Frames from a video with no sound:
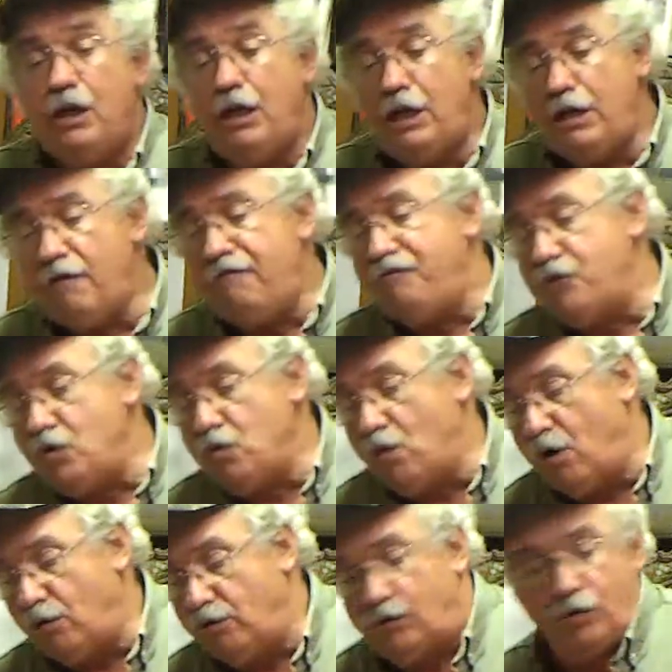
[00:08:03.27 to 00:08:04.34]
if you
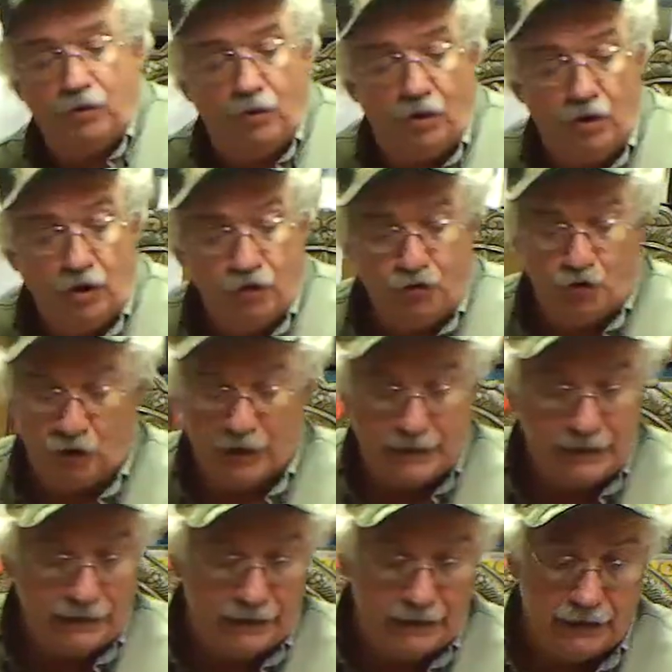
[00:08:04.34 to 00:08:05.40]
want to
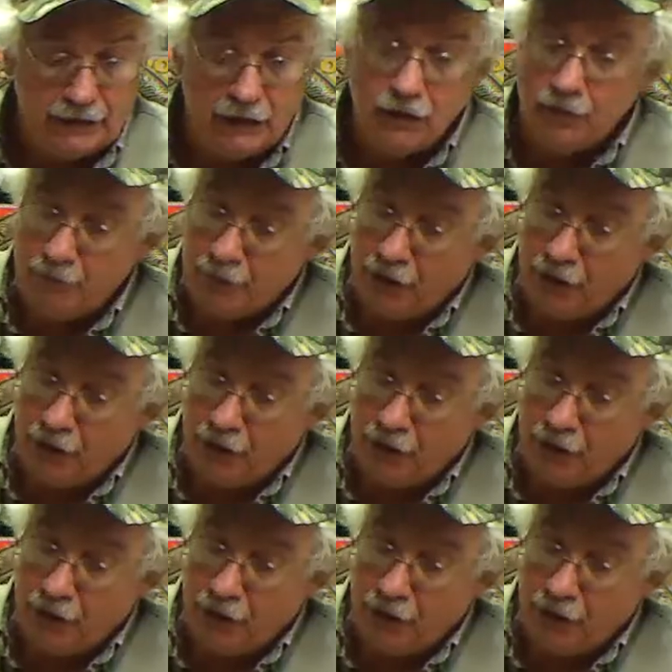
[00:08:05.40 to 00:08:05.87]
dress this up,